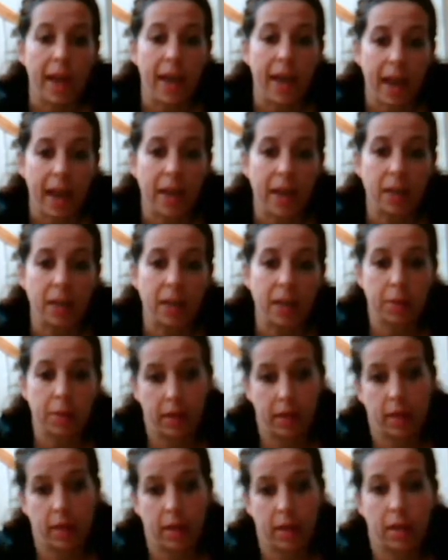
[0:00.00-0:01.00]

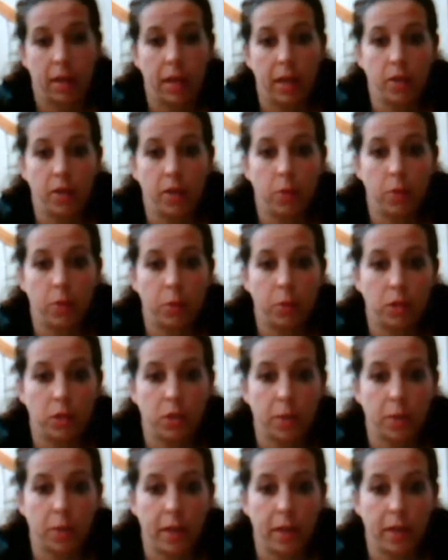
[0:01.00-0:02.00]
anybody can do a
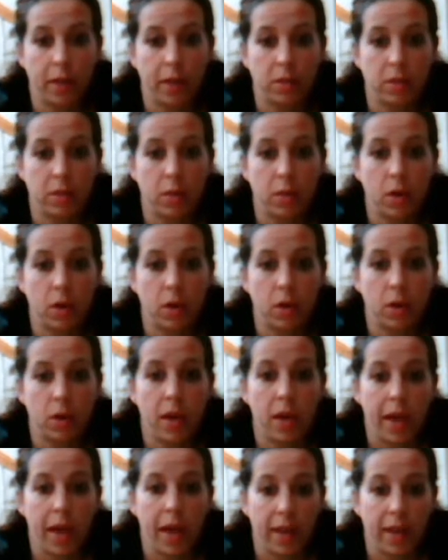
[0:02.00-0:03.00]
push-up against the
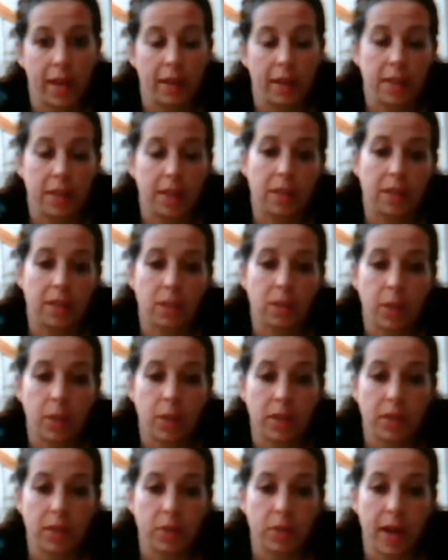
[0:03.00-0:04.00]
wall. And the easiest way
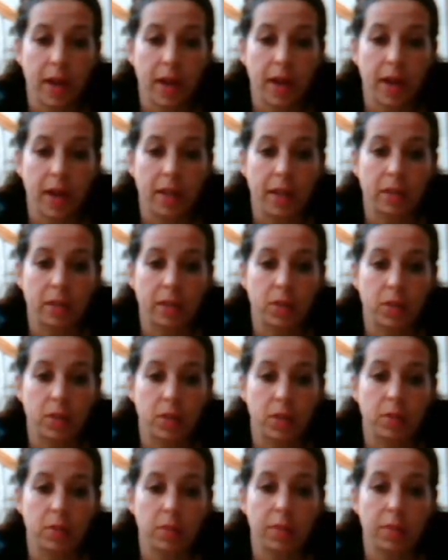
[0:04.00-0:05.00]
to do that is
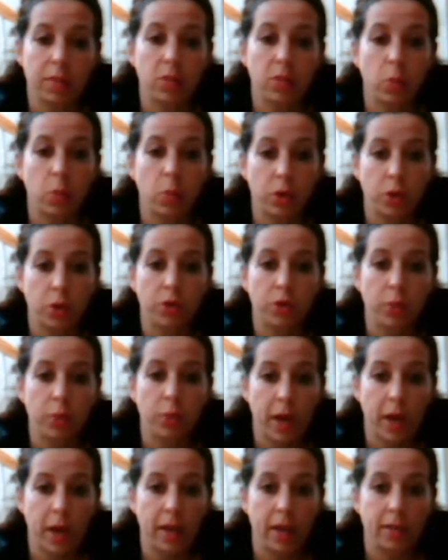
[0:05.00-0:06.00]
going to be to work your
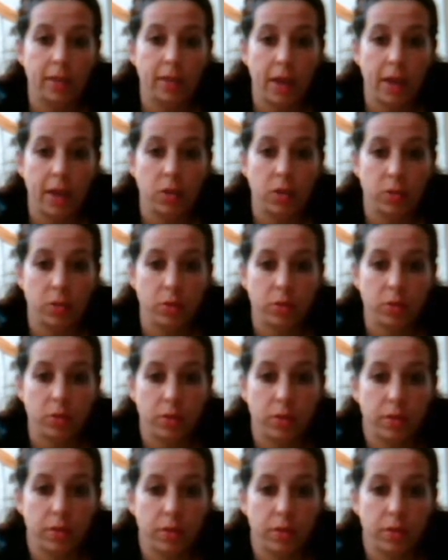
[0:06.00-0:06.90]
way down closer to the